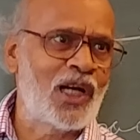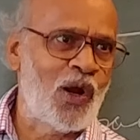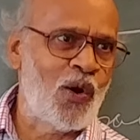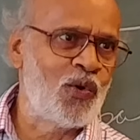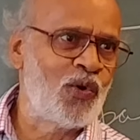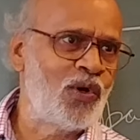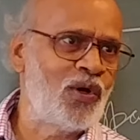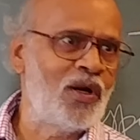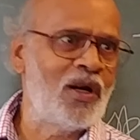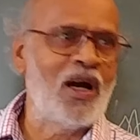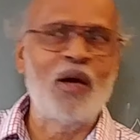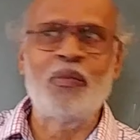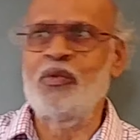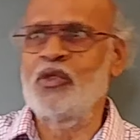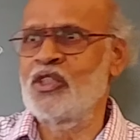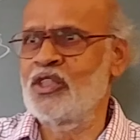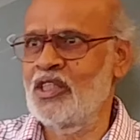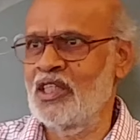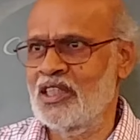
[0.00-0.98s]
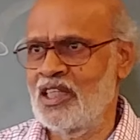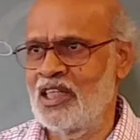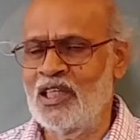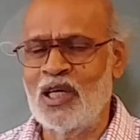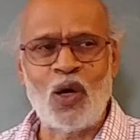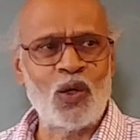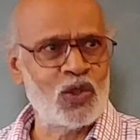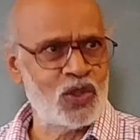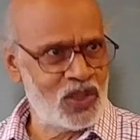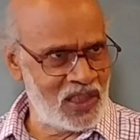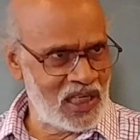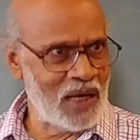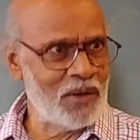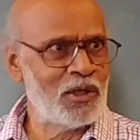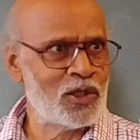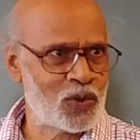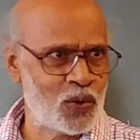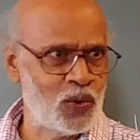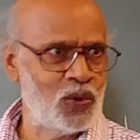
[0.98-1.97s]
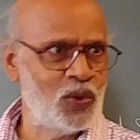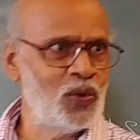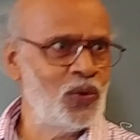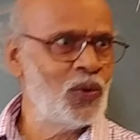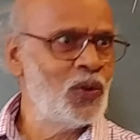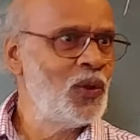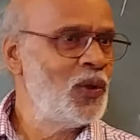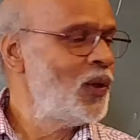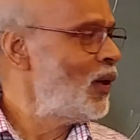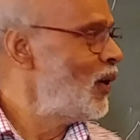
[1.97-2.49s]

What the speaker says: around upstairs and downstairs. I will show you